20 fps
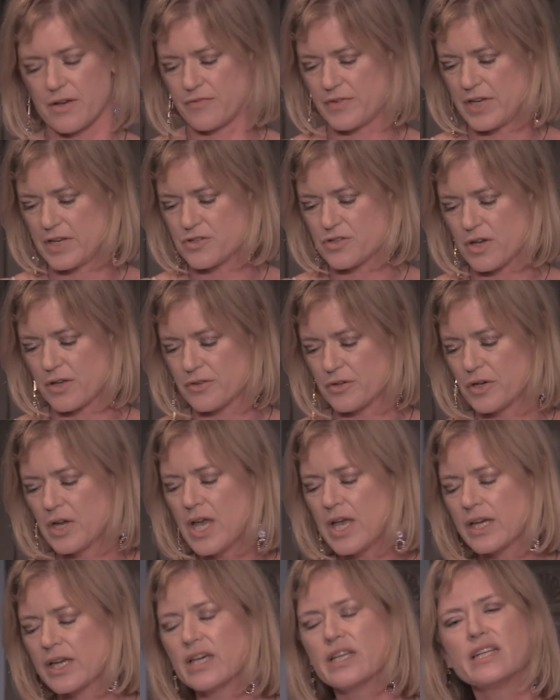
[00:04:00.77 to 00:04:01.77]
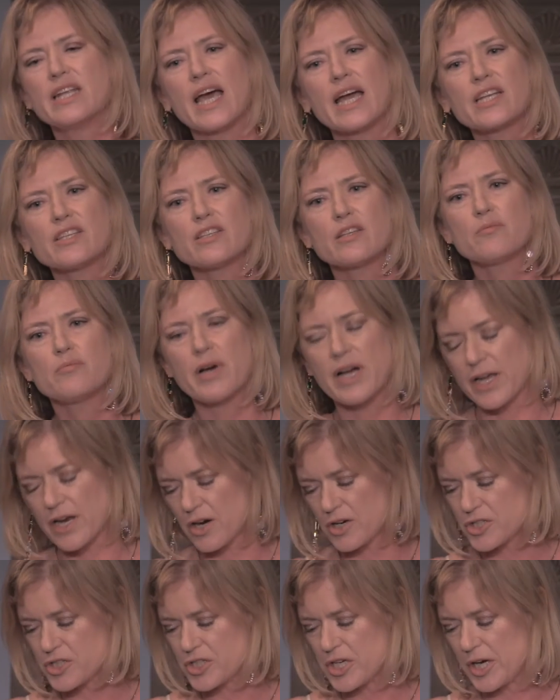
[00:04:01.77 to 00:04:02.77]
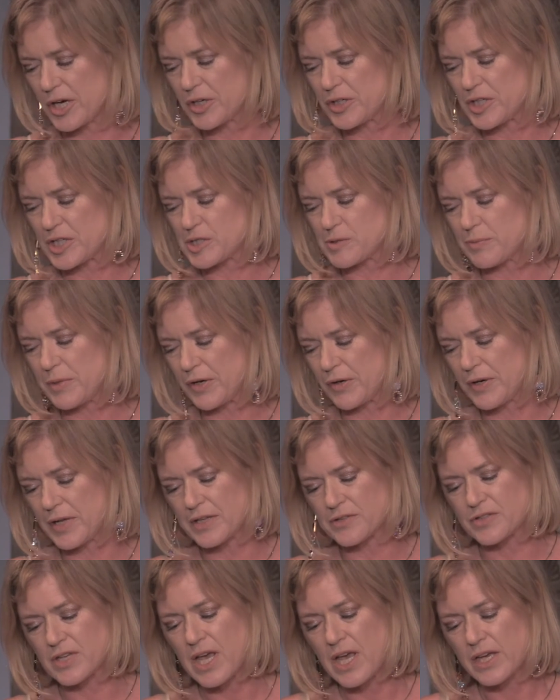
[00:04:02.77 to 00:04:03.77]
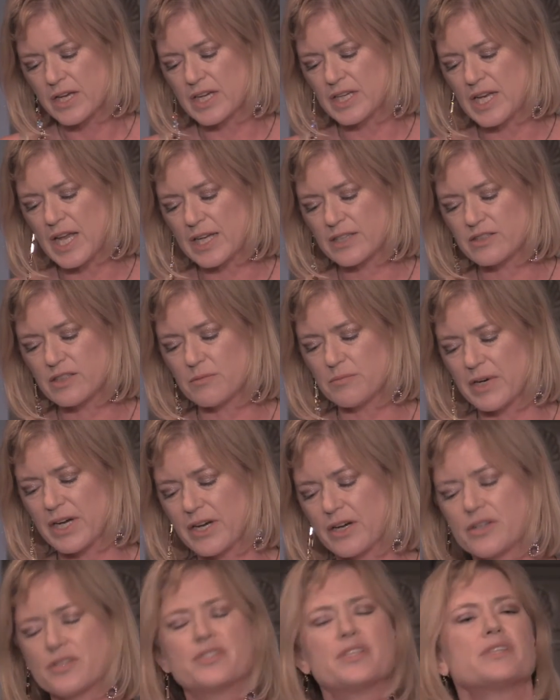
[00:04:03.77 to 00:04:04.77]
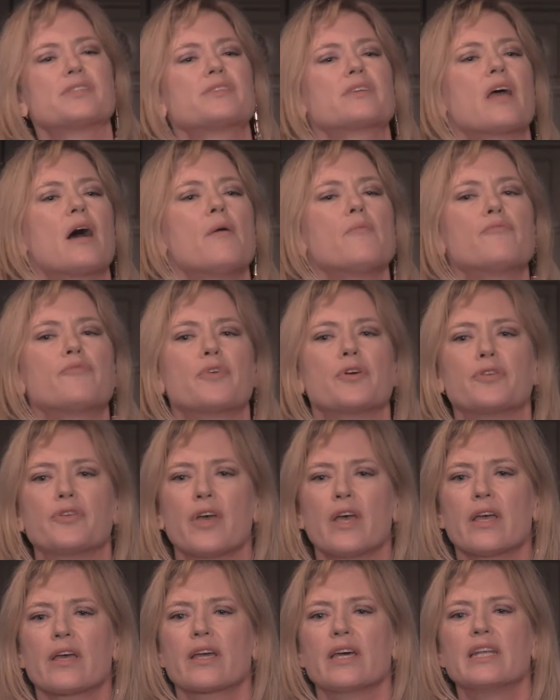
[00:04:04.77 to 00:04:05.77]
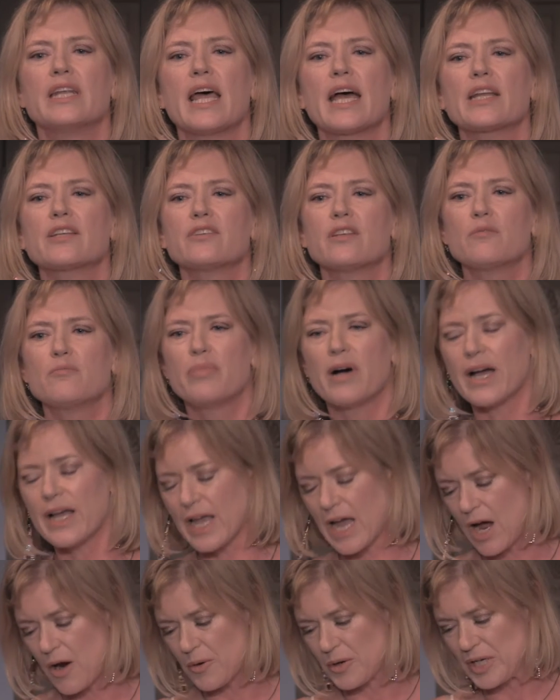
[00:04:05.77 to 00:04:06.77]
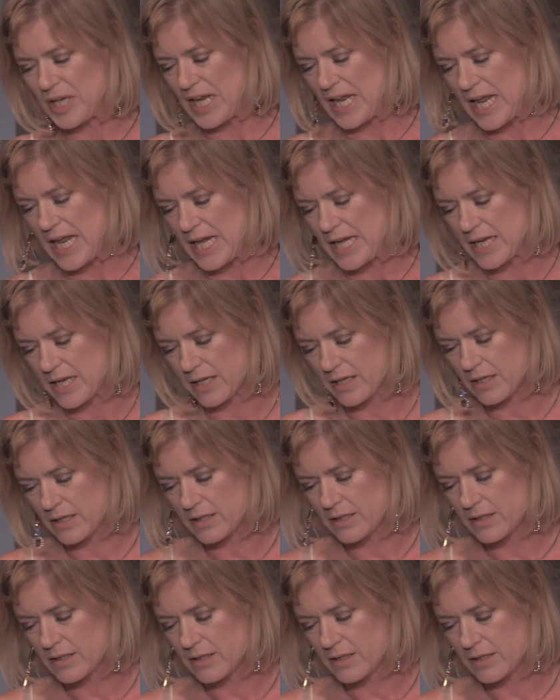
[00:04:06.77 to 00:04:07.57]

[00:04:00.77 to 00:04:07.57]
of each other, connected by our shared experience, connected by our discomfort, connected by our need.